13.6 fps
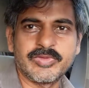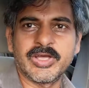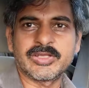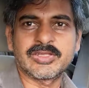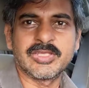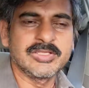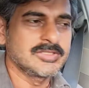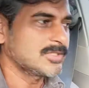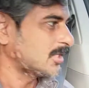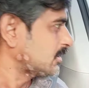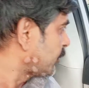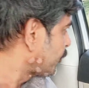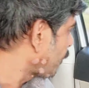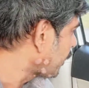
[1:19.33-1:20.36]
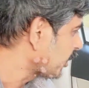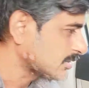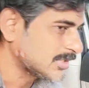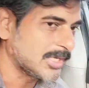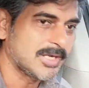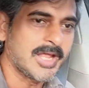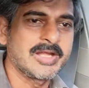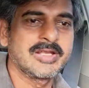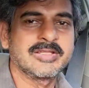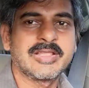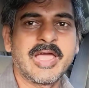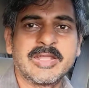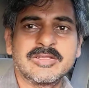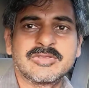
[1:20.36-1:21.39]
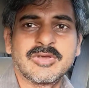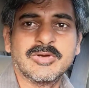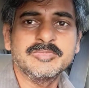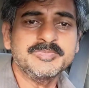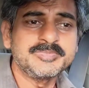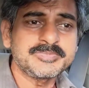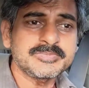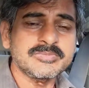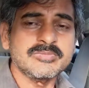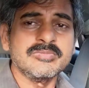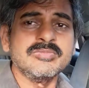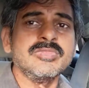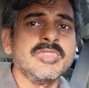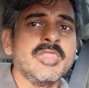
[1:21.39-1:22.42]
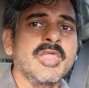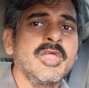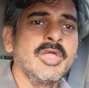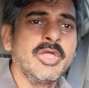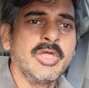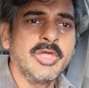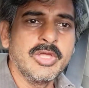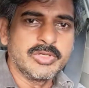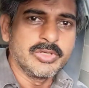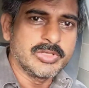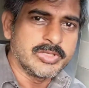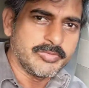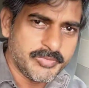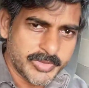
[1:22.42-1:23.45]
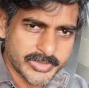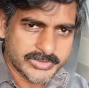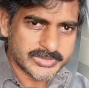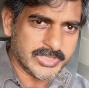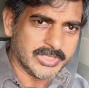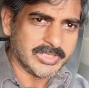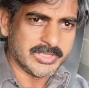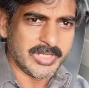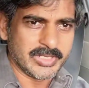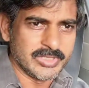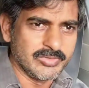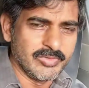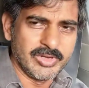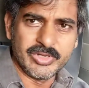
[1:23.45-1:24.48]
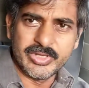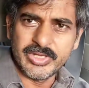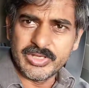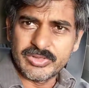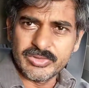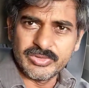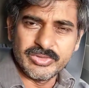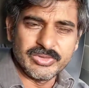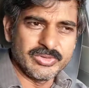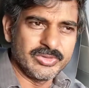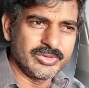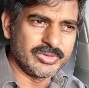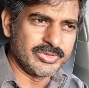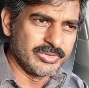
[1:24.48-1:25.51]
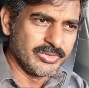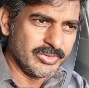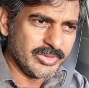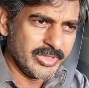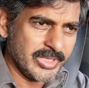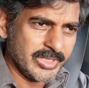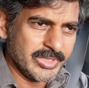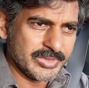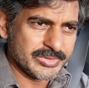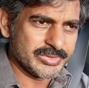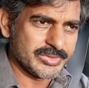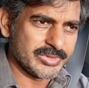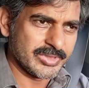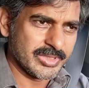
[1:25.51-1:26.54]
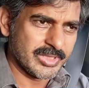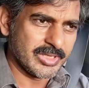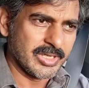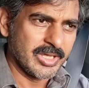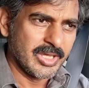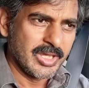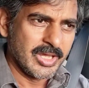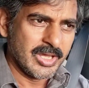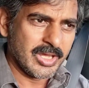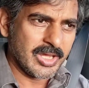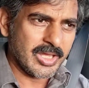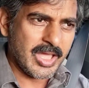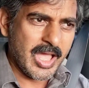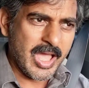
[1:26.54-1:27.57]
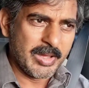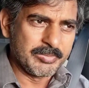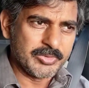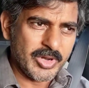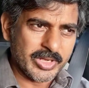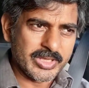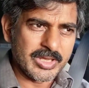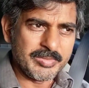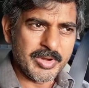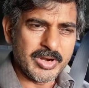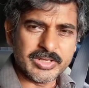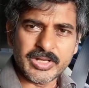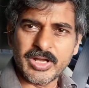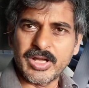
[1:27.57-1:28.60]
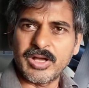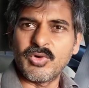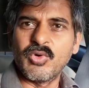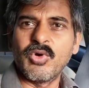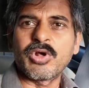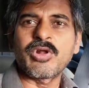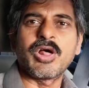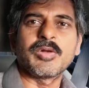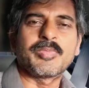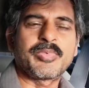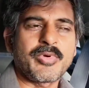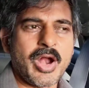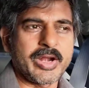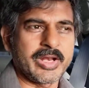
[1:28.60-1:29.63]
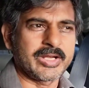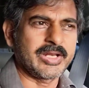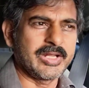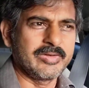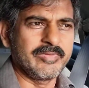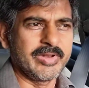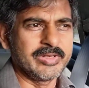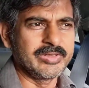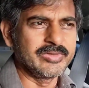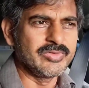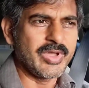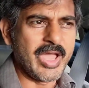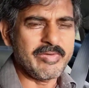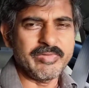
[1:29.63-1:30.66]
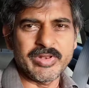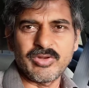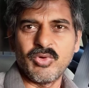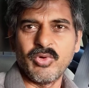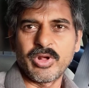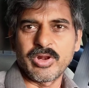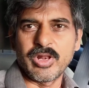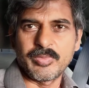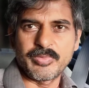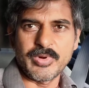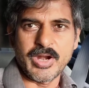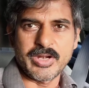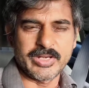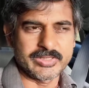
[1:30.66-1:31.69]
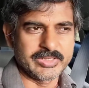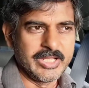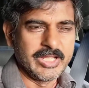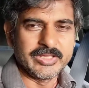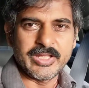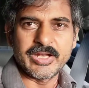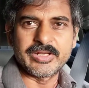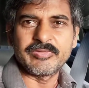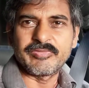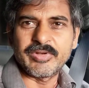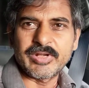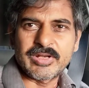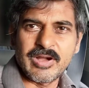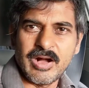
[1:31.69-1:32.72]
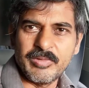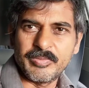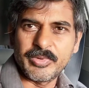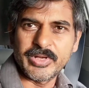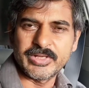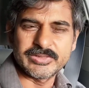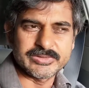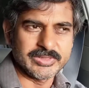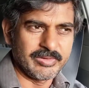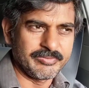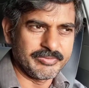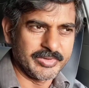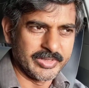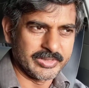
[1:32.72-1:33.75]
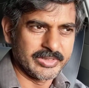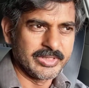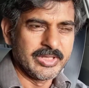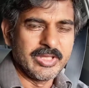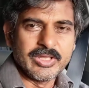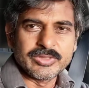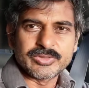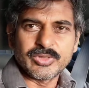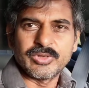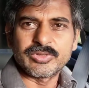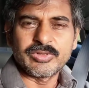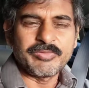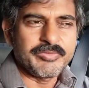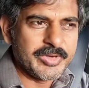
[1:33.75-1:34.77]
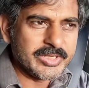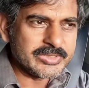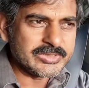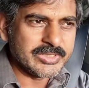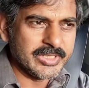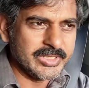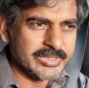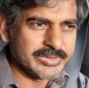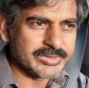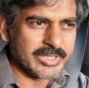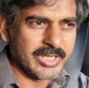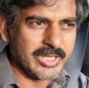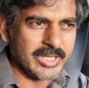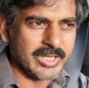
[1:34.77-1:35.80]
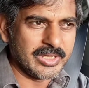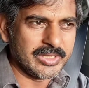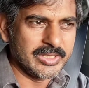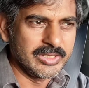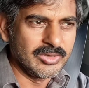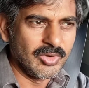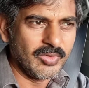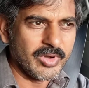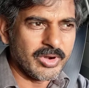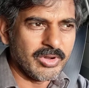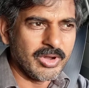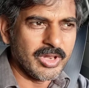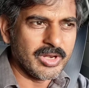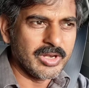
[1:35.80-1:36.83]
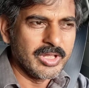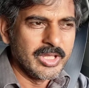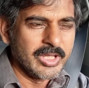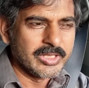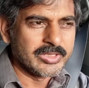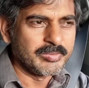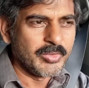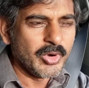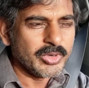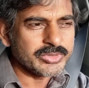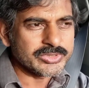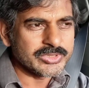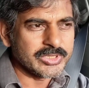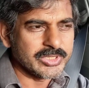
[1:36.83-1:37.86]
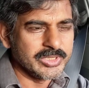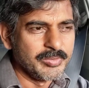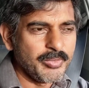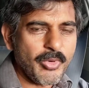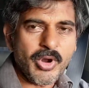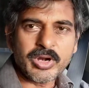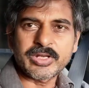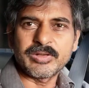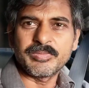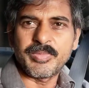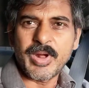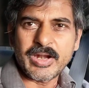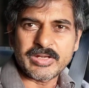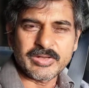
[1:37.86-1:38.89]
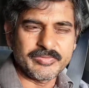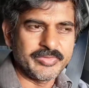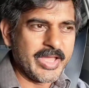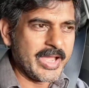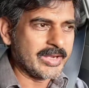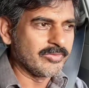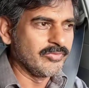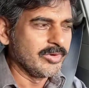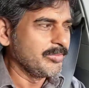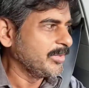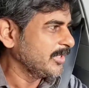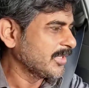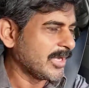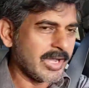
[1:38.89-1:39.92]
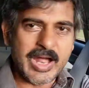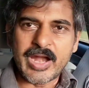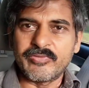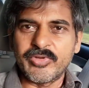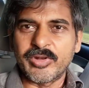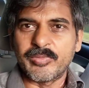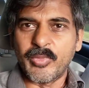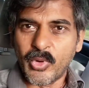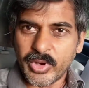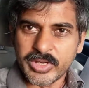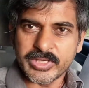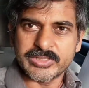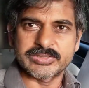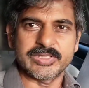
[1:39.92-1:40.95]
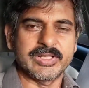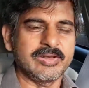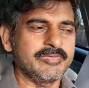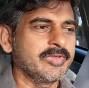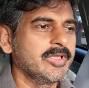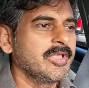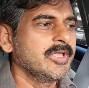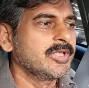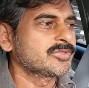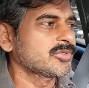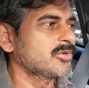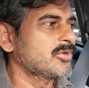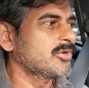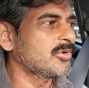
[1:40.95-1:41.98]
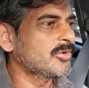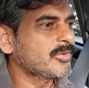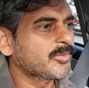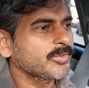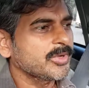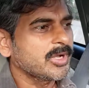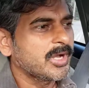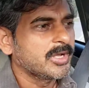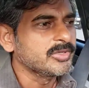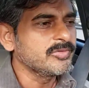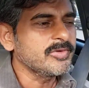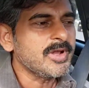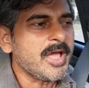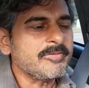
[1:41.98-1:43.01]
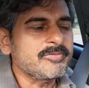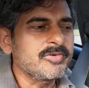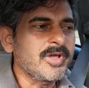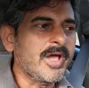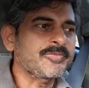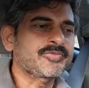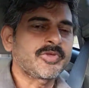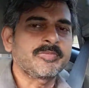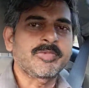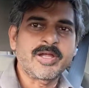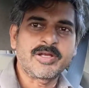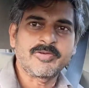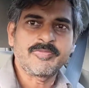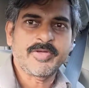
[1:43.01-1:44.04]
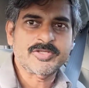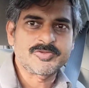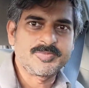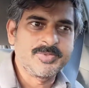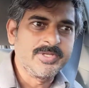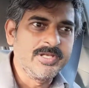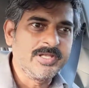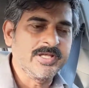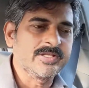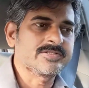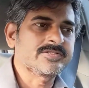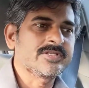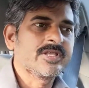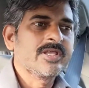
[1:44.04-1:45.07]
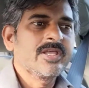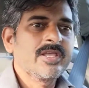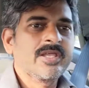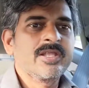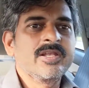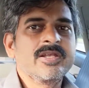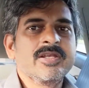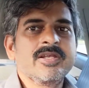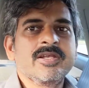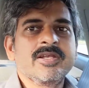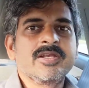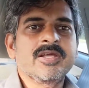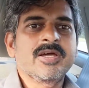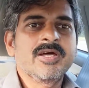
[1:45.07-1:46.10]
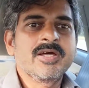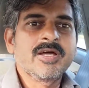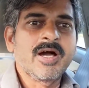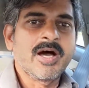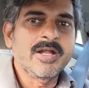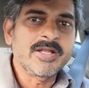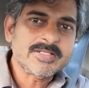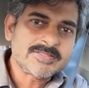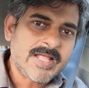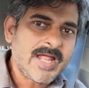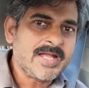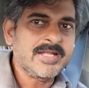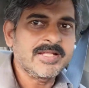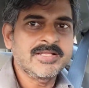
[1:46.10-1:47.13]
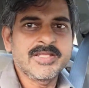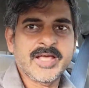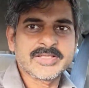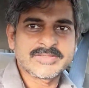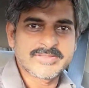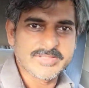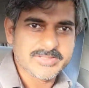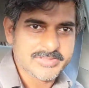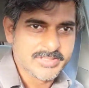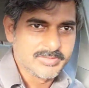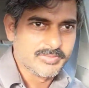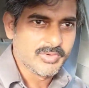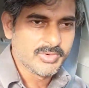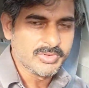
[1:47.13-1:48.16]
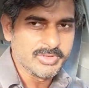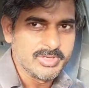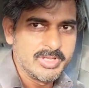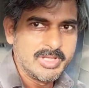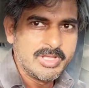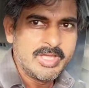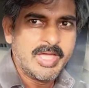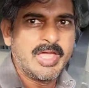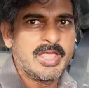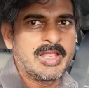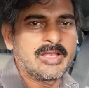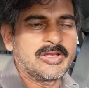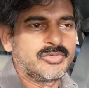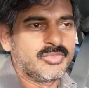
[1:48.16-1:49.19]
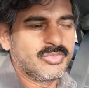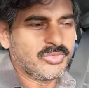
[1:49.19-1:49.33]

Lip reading: the things and the products that I design. So the first thing that you will need to do is I'm talking about overall product, and when you have an overall product, there are different components of it. So the first is in overall, the most important part of that would be the hardware board itself. So you will have to have some kind of experience in understanding the existing board, and